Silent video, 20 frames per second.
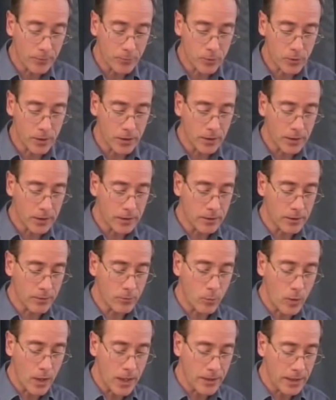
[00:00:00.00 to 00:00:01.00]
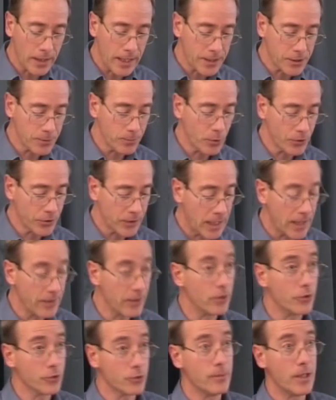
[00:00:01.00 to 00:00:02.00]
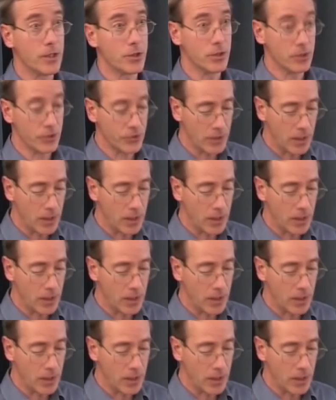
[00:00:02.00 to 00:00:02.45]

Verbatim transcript: between the, the way the legs are put together, not to mention the